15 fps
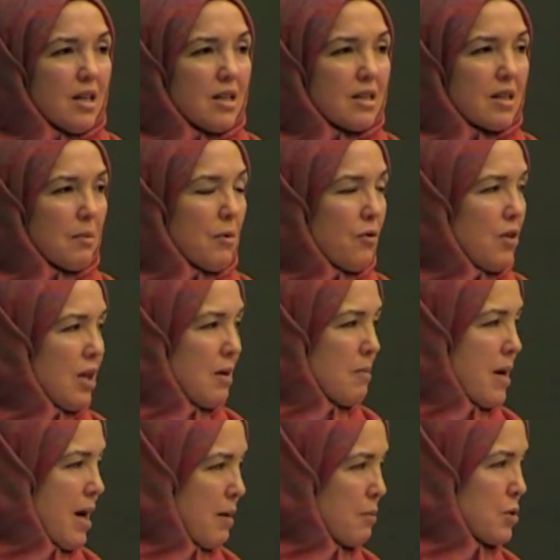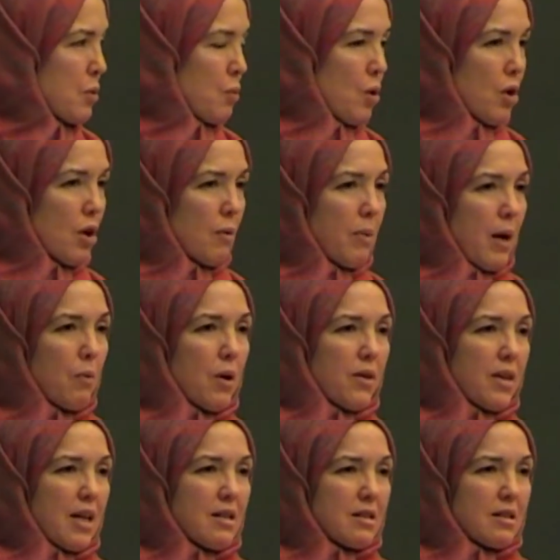some of the imams were by what
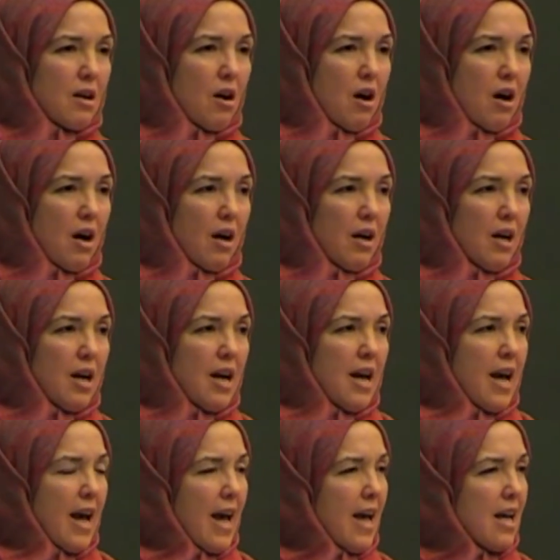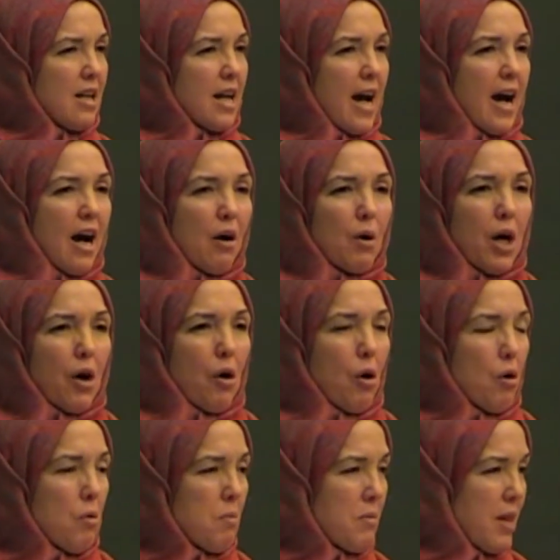they saw, and how at
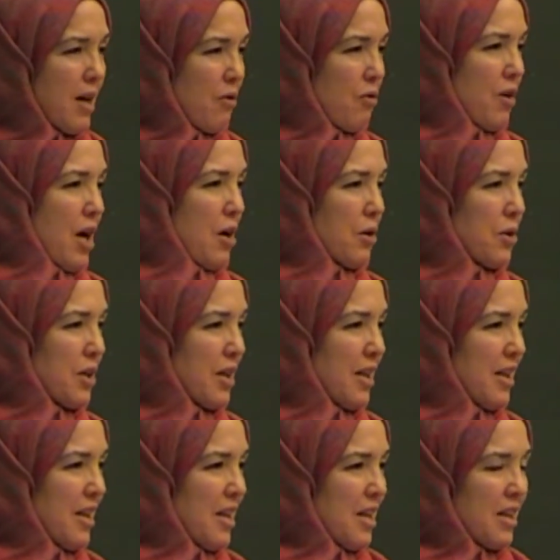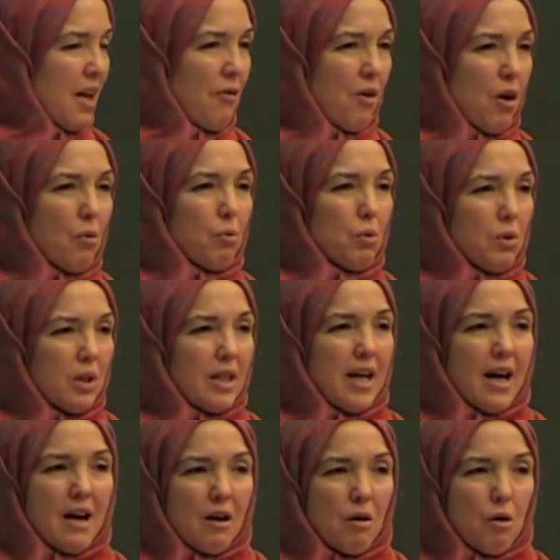home they felt. They felt really
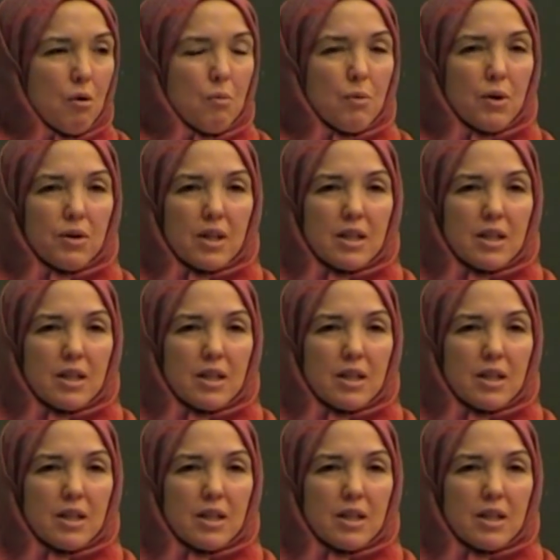at home with